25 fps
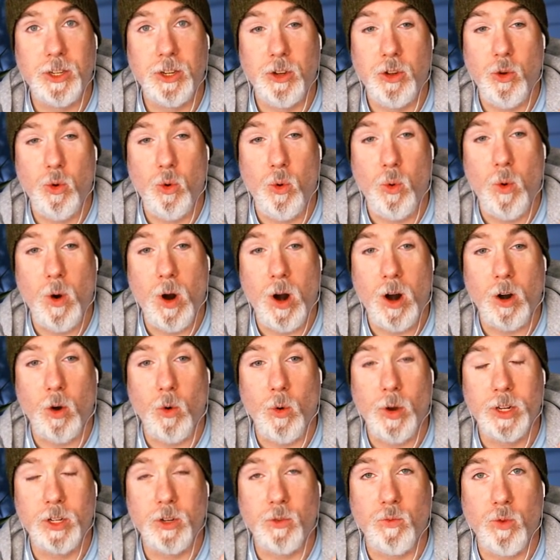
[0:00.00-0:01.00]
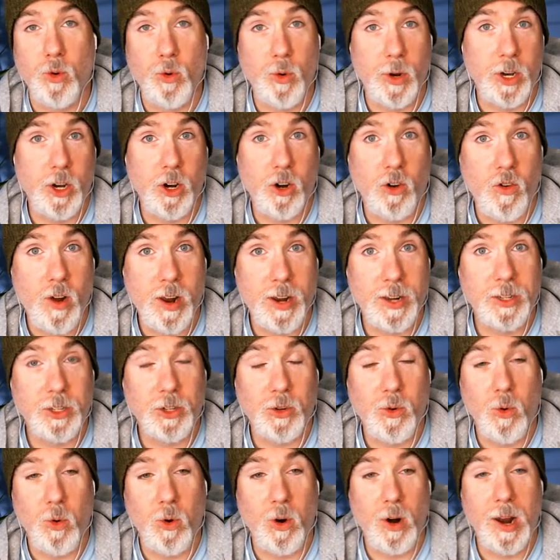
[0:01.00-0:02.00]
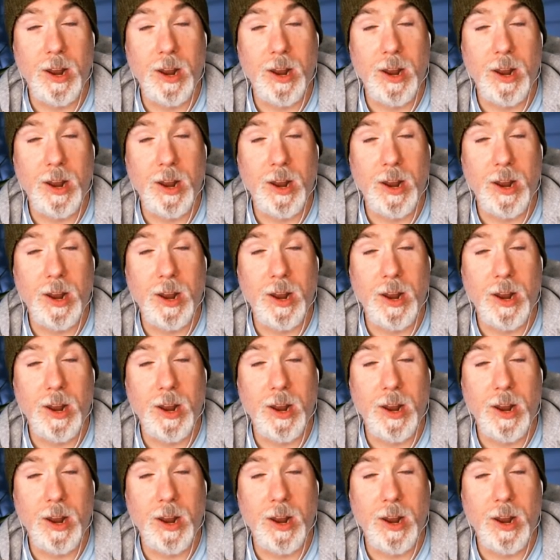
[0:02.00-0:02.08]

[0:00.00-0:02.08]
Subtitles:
you are going to ruin your credit score,